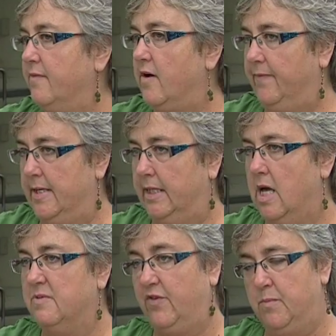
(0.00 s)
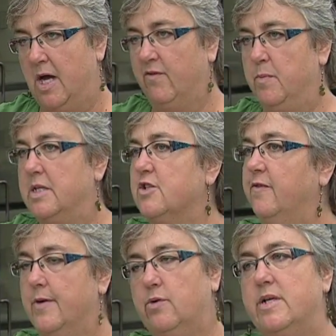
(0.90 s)
of our funding comes from government,
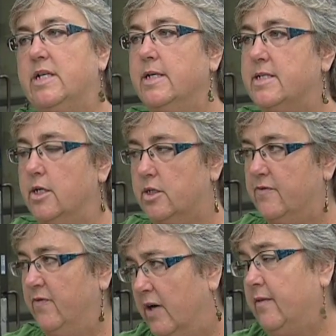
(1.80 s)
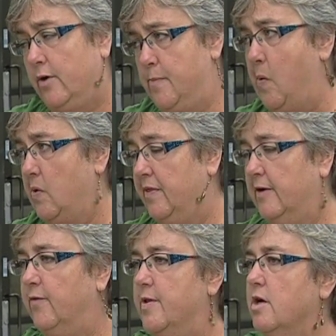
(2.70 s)
so fundraising is a very, very important
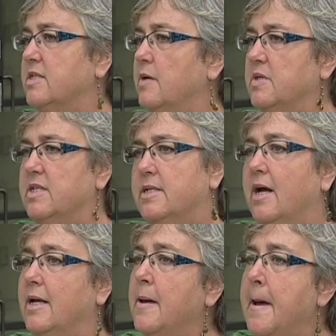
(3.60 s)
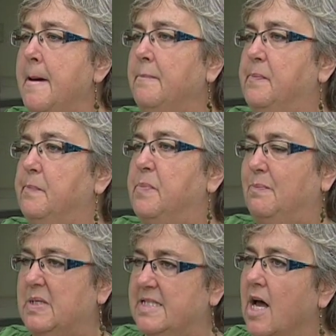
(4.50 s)
thing for the Alzheimer's Society.
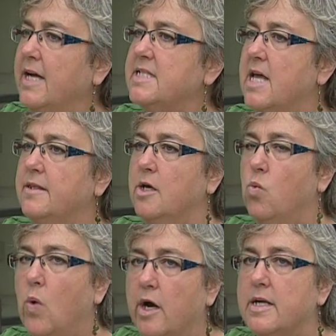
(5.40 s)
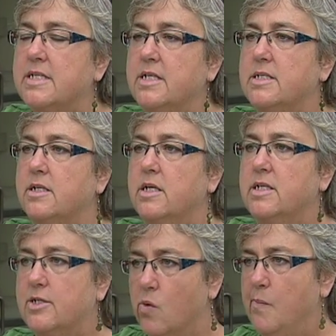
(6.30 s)
But besides that, the awareness is,
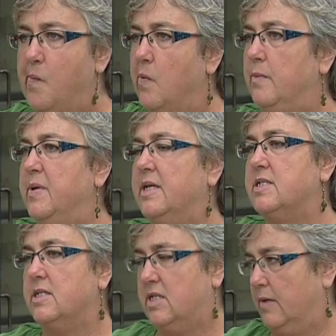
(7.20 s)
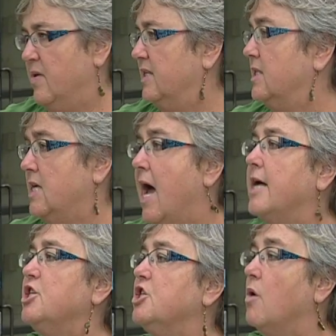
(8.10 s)
is so important because the stigma that's
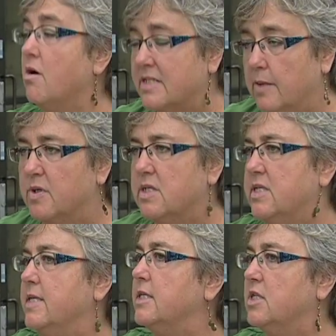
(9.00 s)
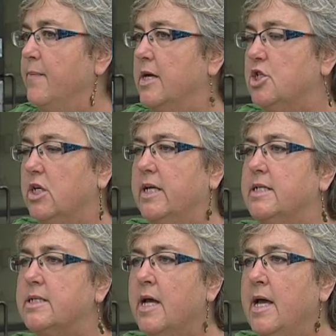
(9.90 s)
attached to Alzheimer's disease and dementia
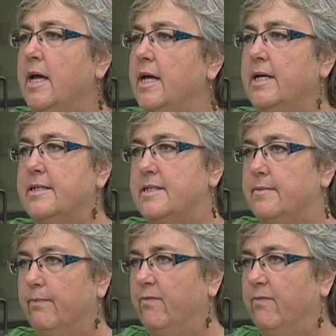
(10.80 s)
is, is